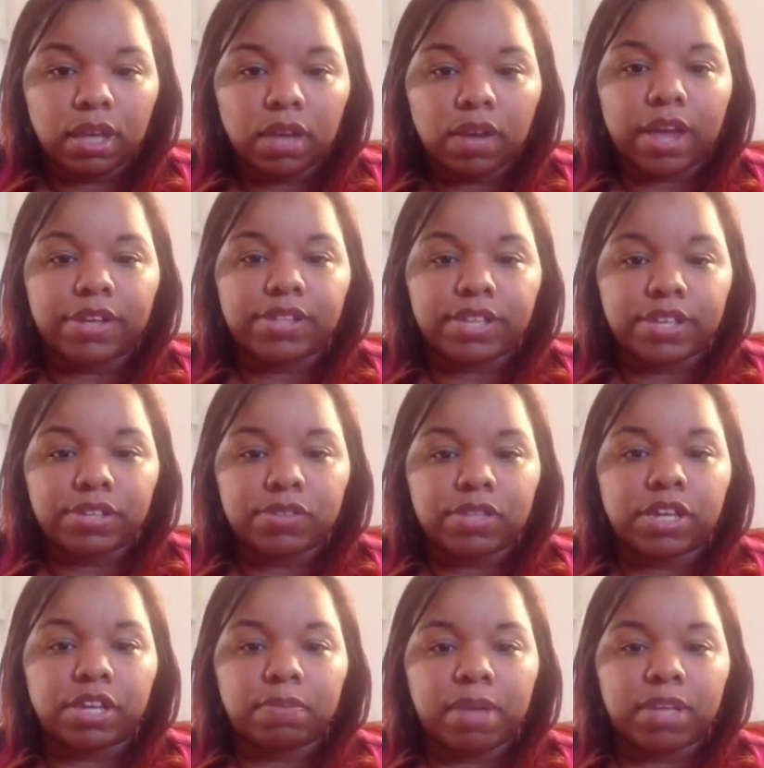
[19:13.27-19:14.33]
Okay, you said you
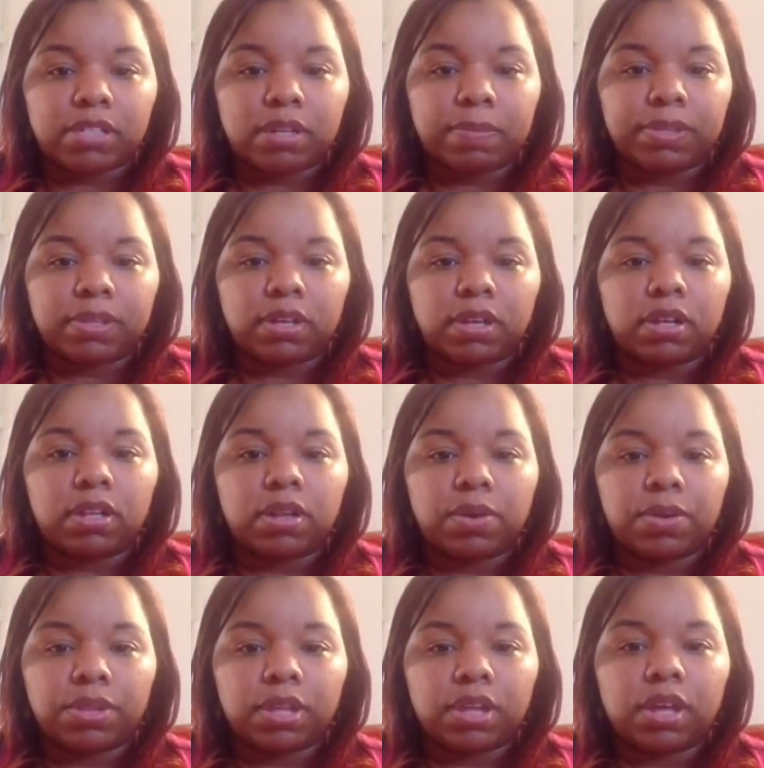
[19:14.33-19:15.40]
think you messed up with the
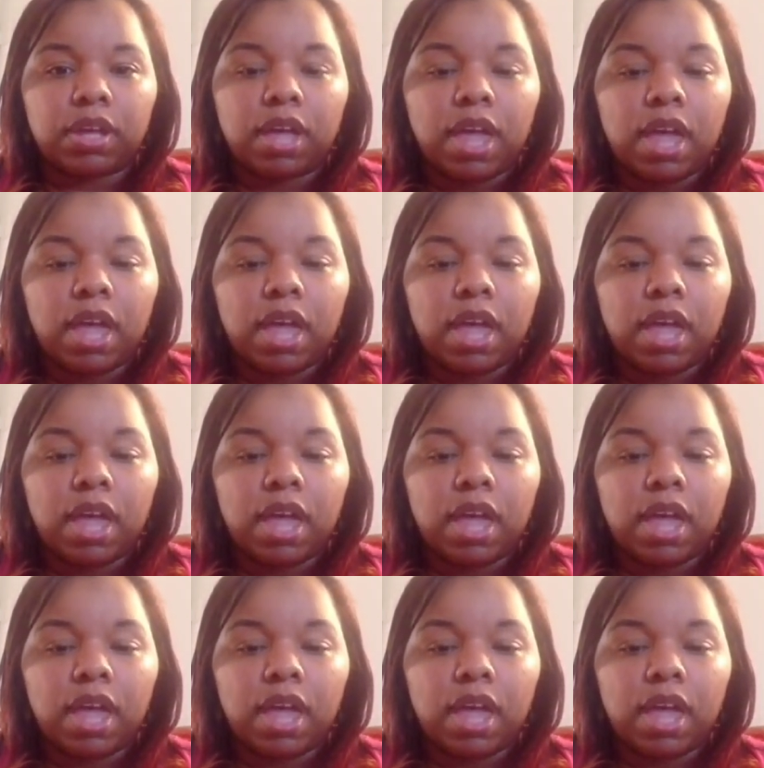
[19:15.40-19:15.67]
clothing.